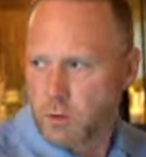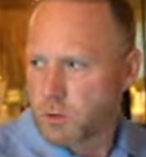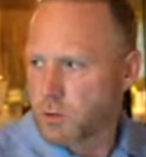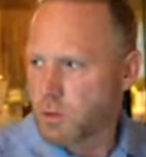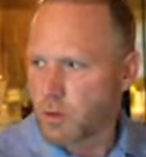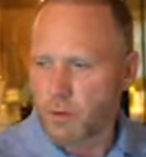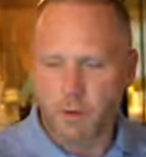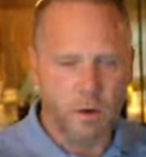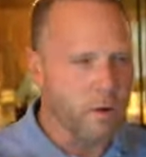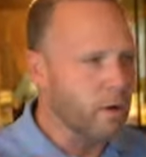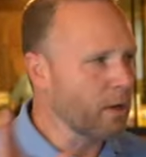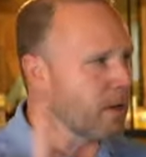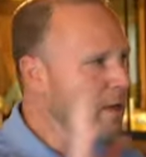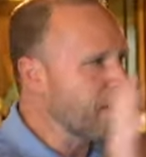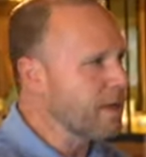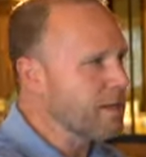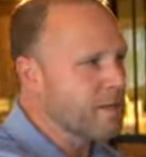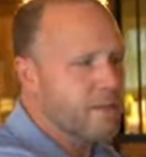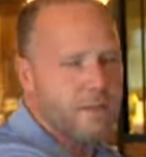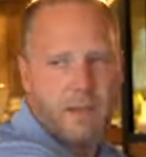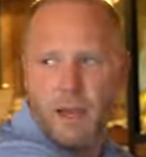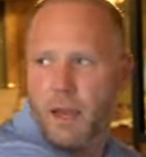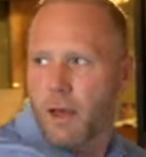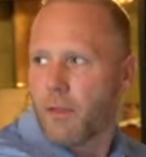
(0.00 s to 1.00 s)
so they're gonna
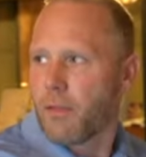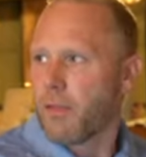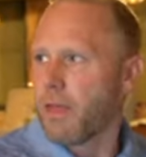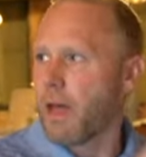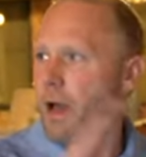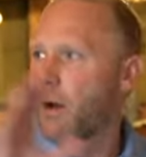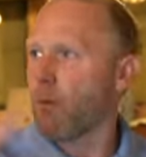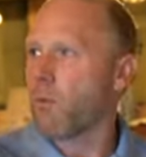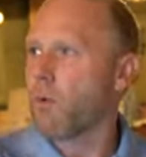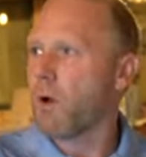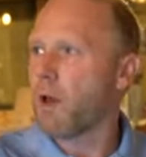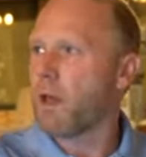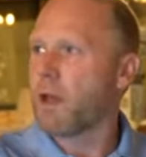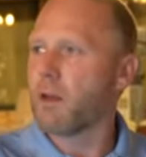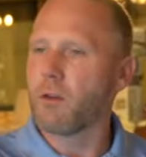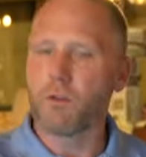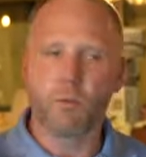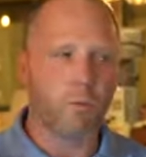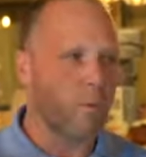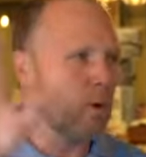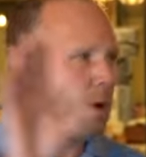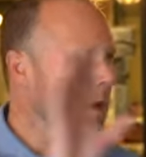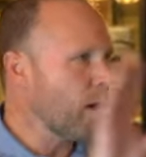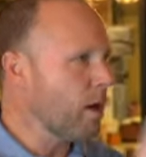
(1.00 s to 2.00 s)
get sound that way
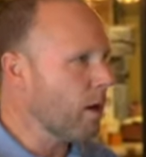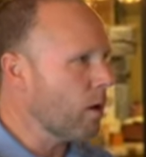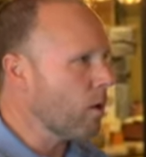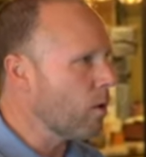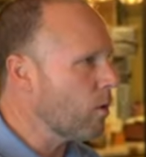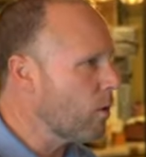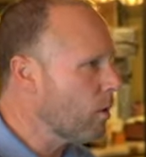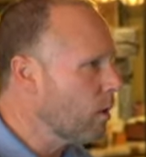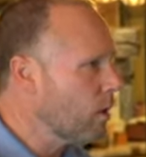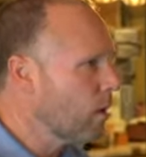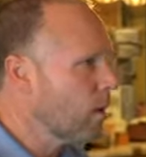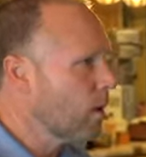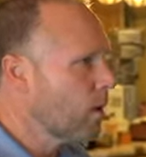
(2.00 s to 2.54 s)
as well.